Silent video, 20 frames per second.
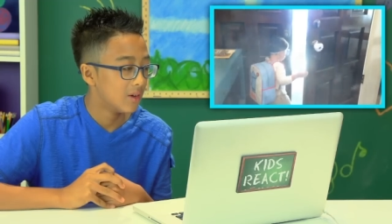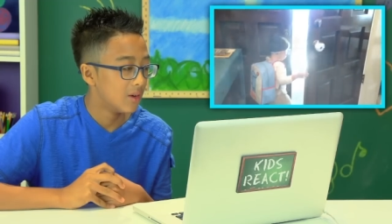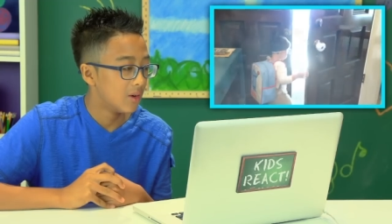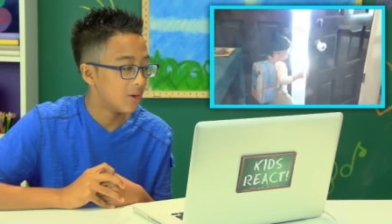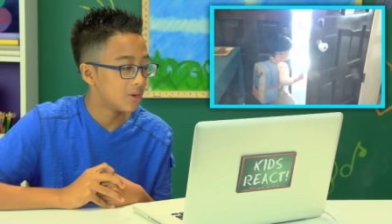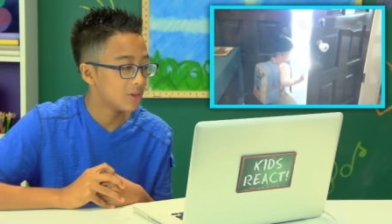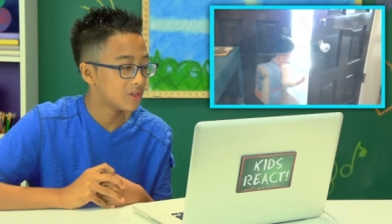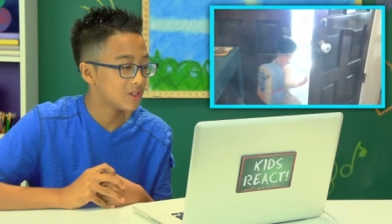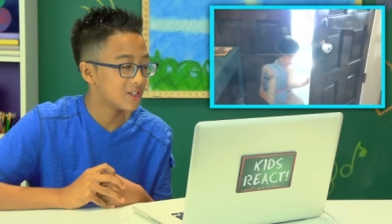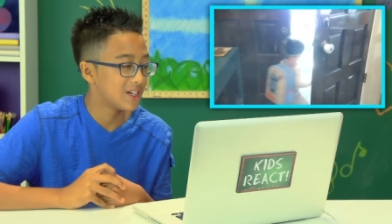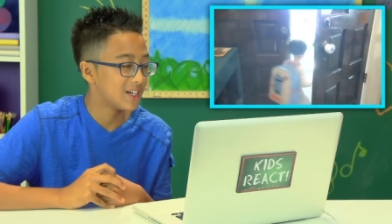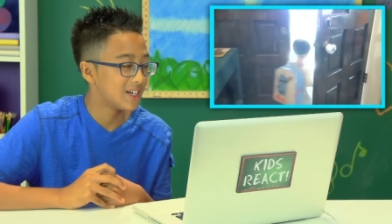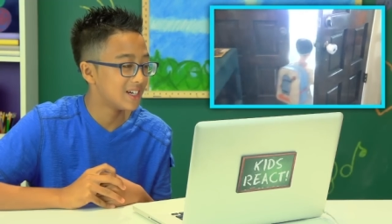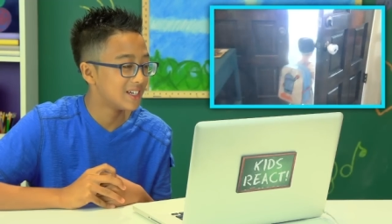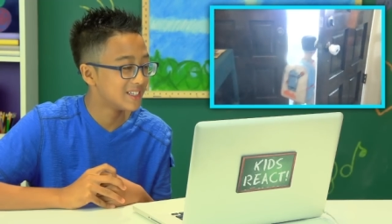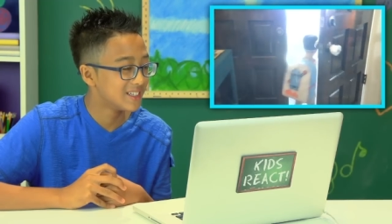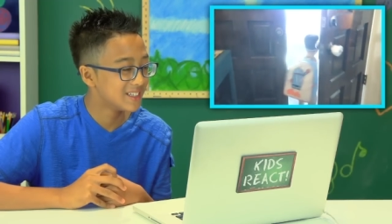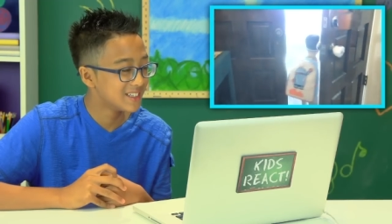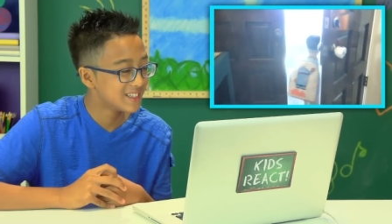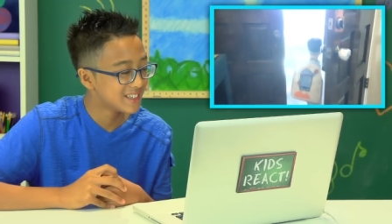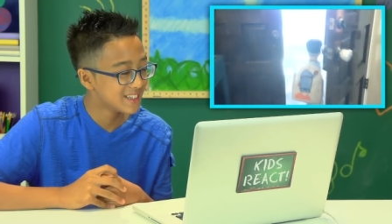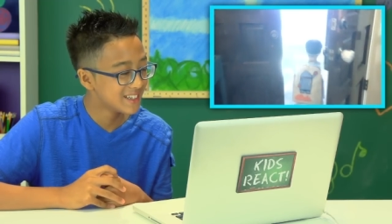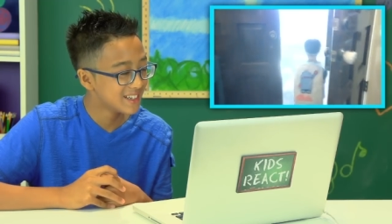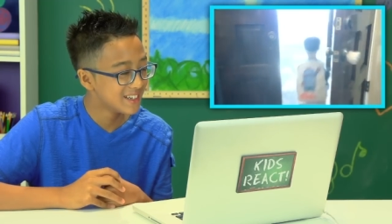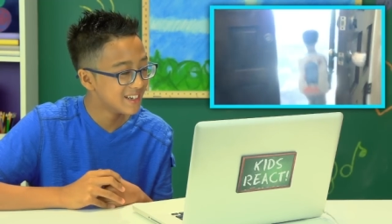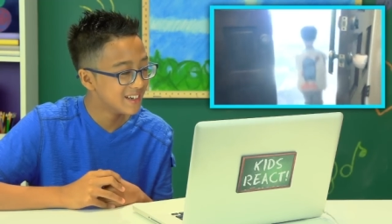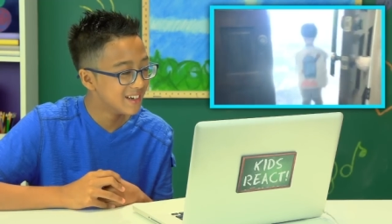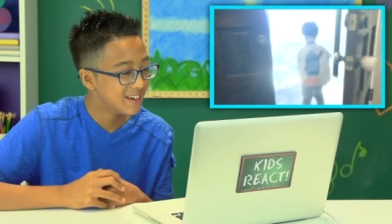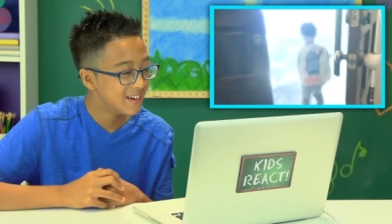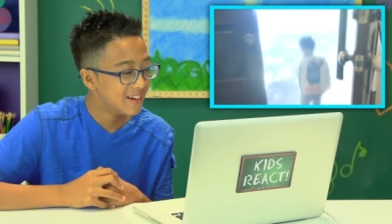Oh
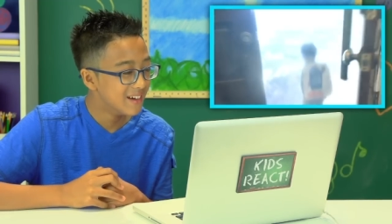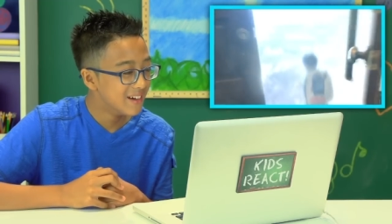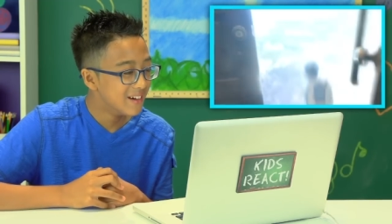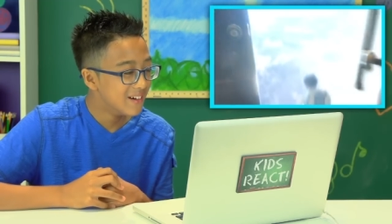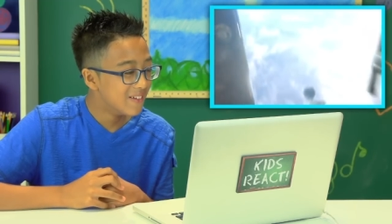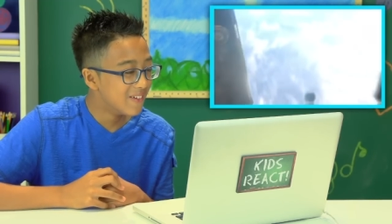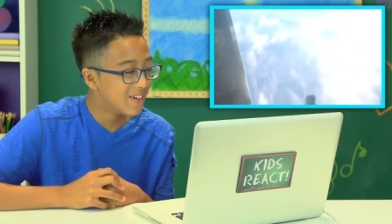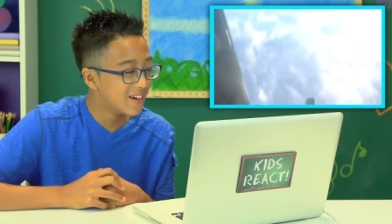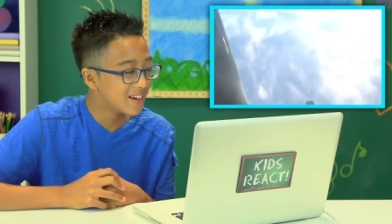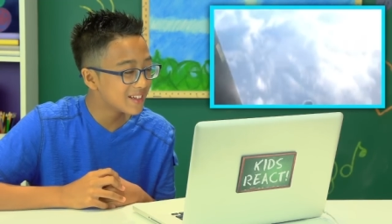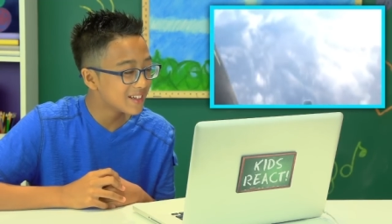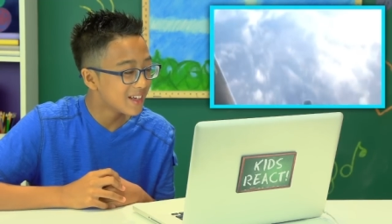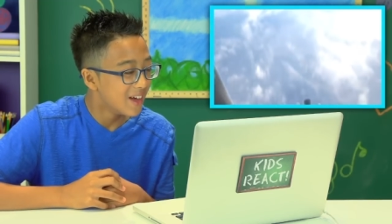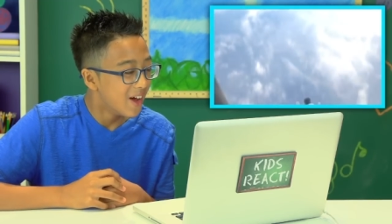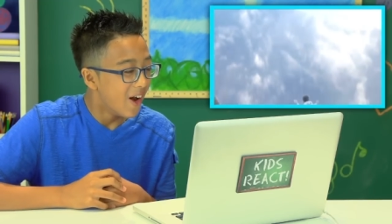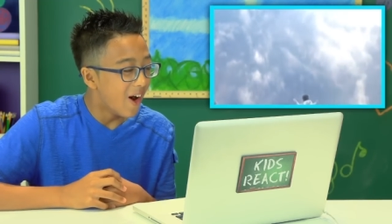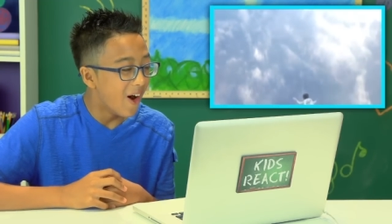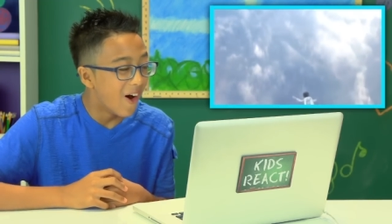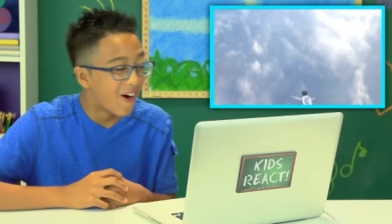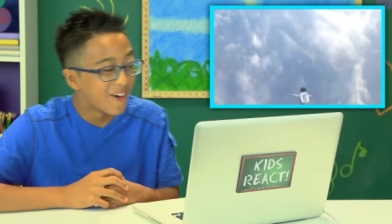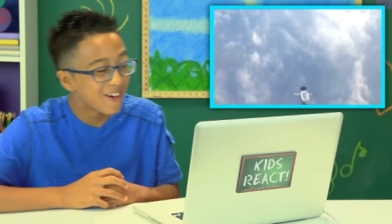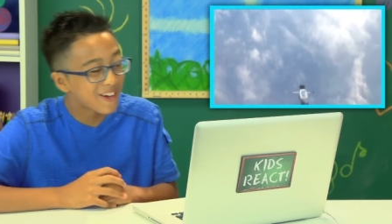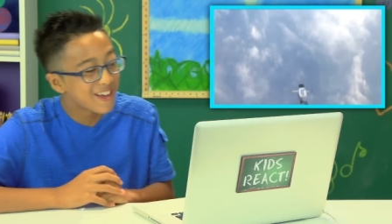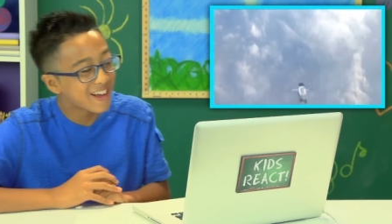gosh. What did, oh